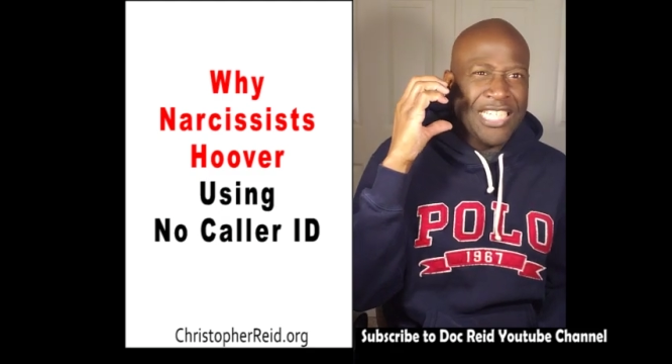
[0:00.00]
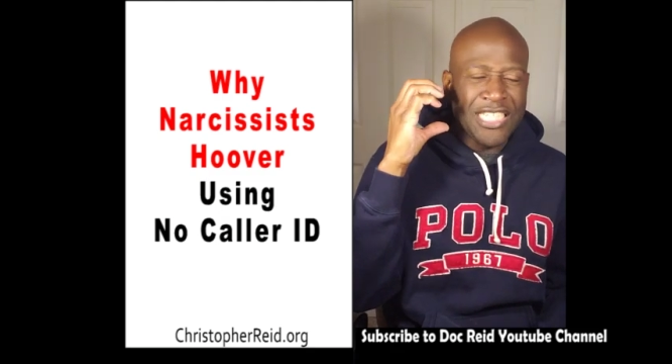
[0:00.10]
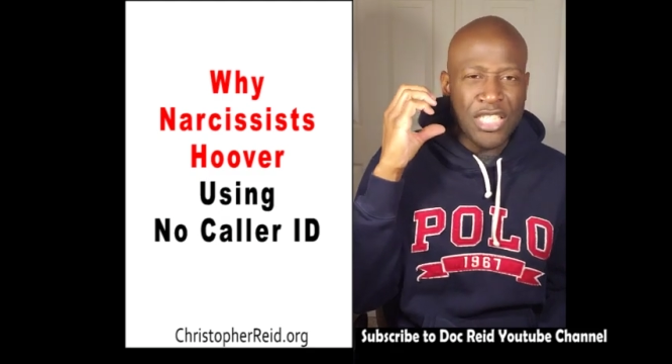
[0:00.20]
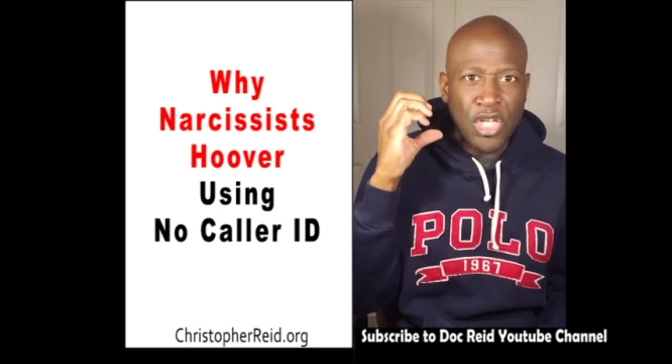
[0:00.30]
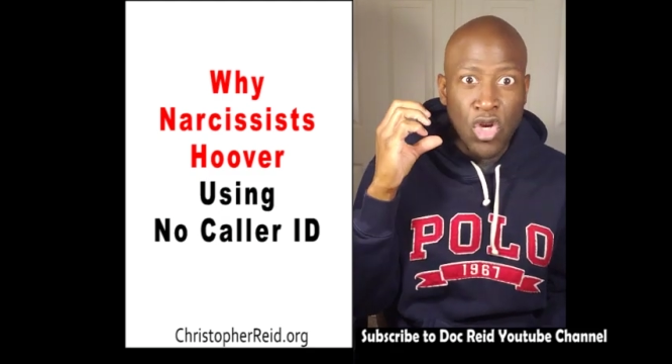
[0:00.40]

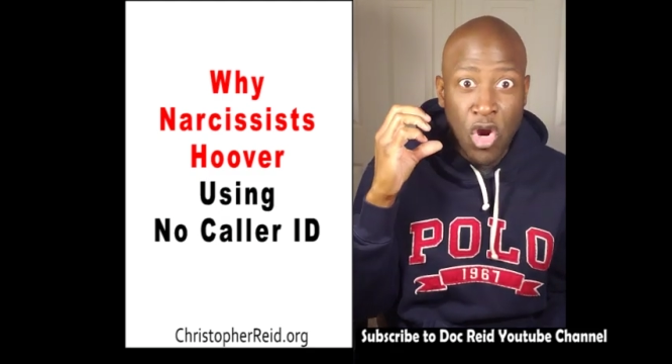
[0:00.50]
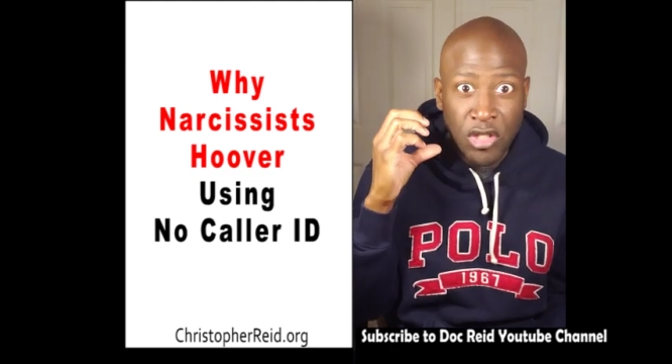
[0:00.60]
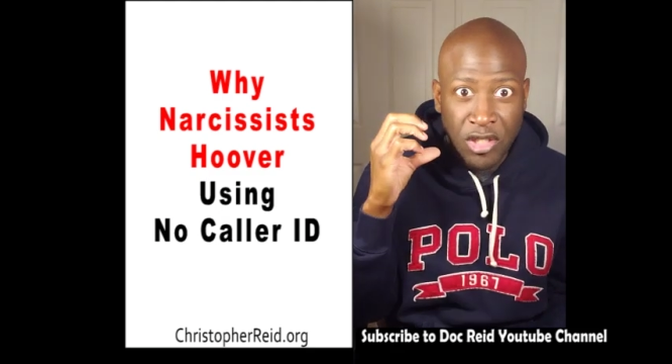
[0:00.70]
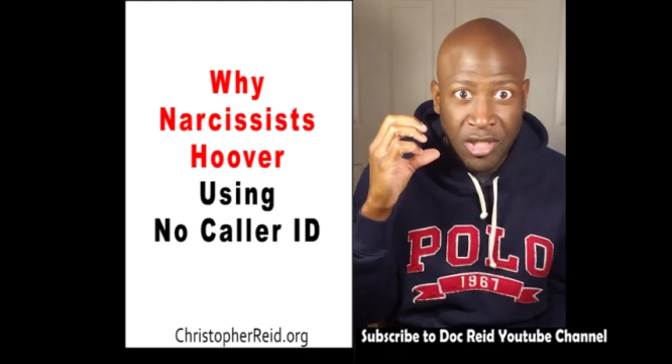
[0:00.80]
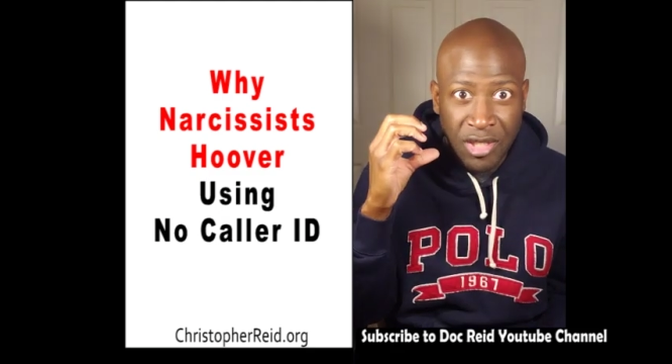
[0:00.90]
It's the
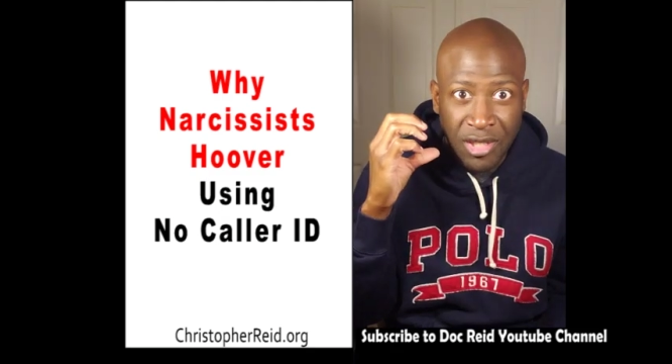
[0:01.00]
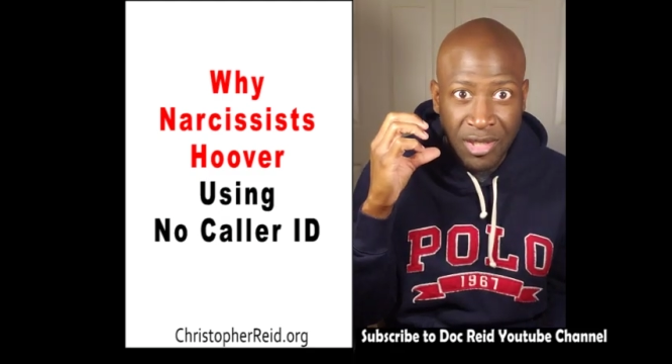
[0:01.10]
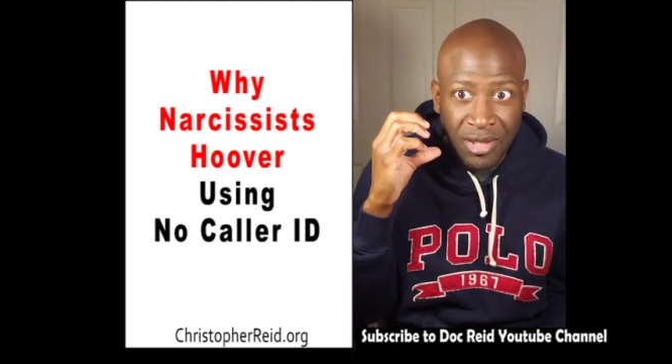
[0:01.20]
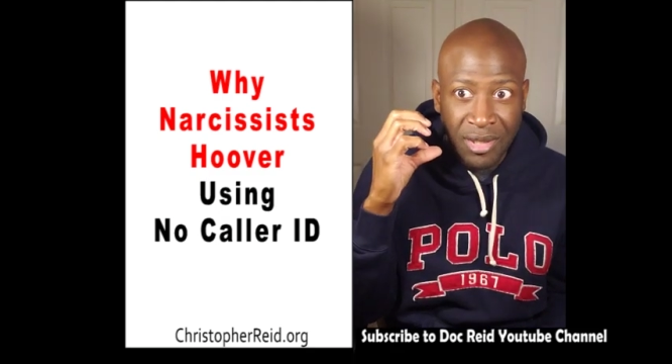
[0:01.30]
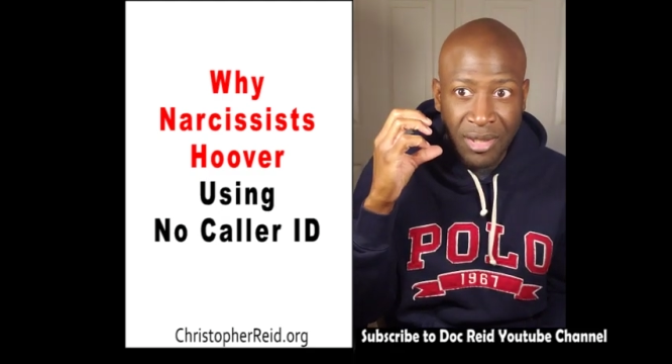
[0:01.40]

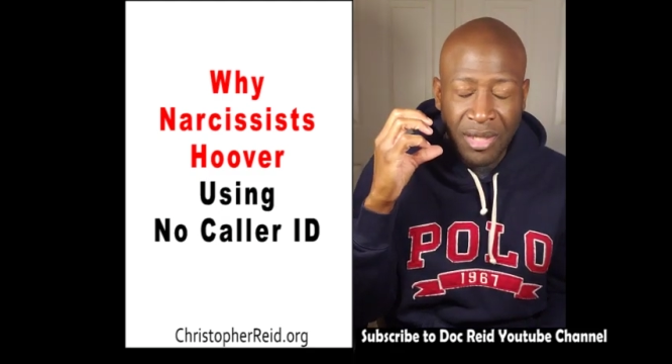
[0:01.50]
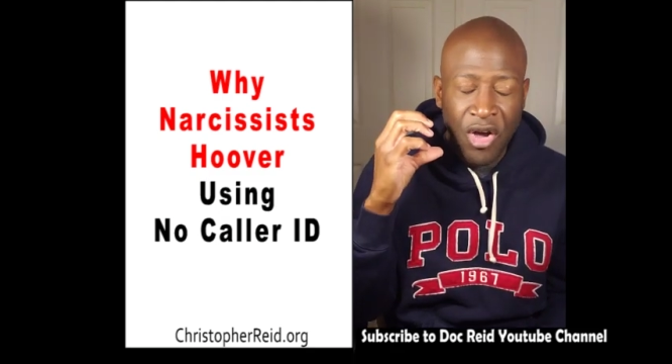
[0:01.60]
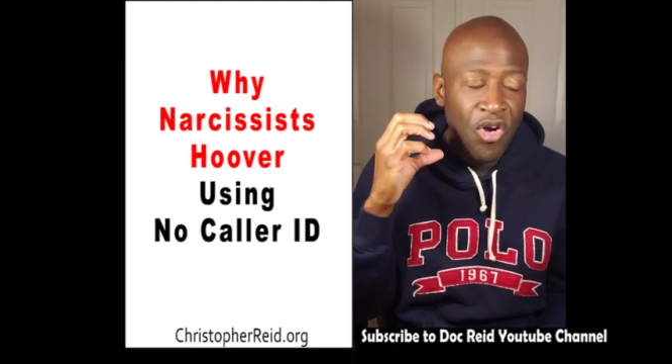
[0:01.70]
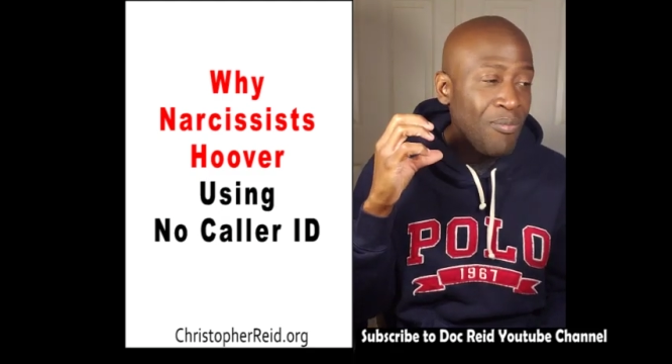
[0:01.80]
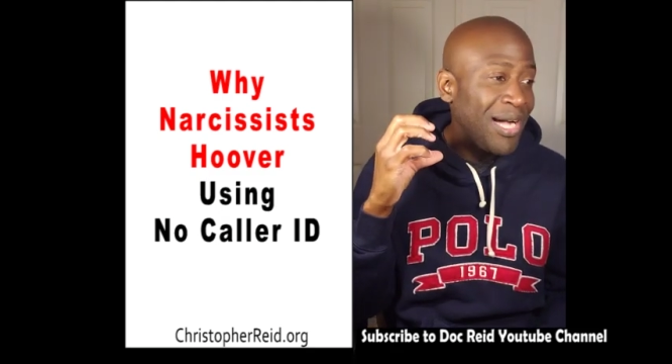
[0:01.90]
narcissist.
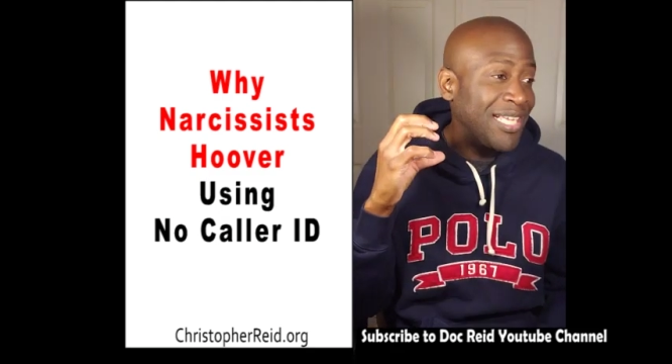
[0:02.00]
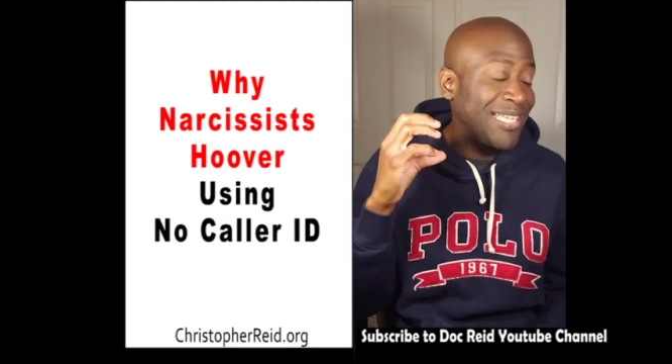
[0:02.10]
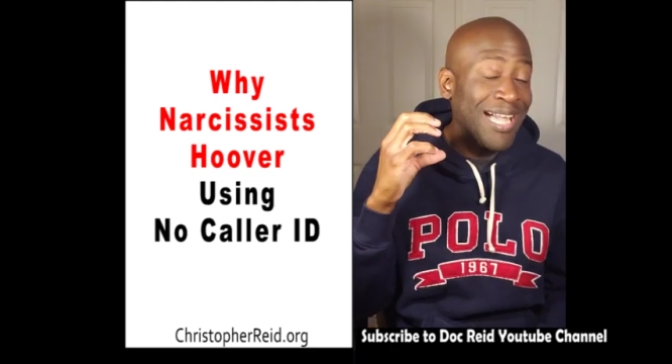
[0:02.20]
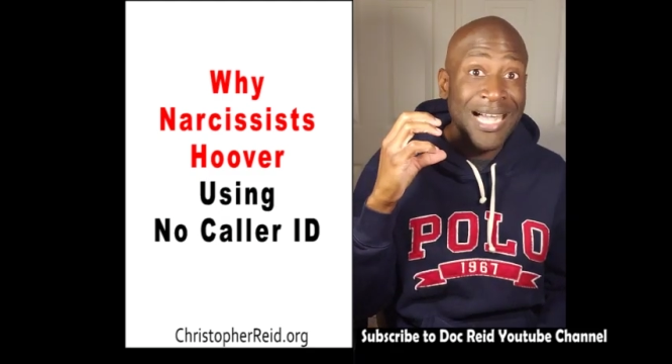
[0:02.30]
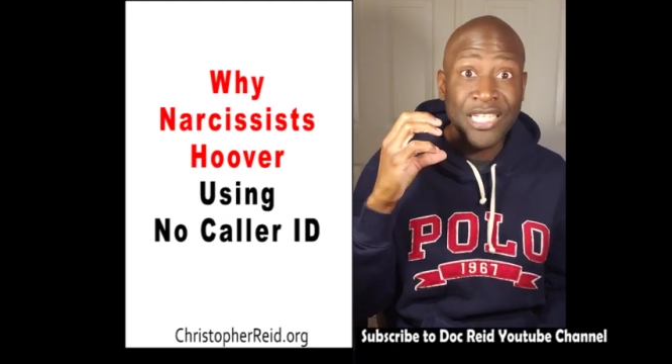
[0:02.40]
Oh my
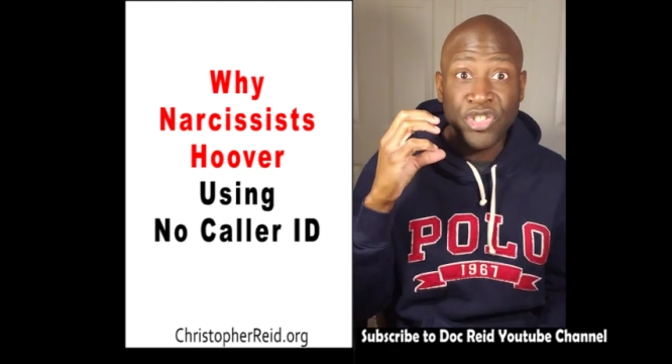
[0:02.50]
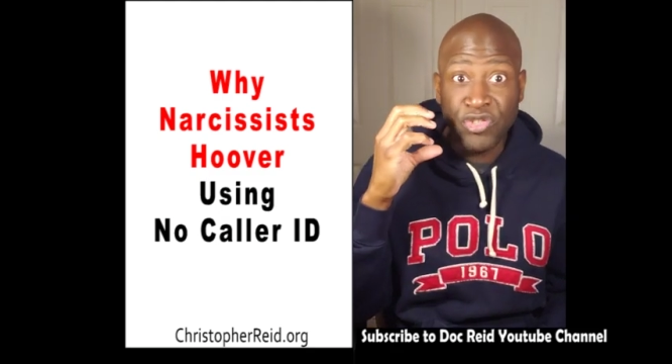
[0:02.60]
God,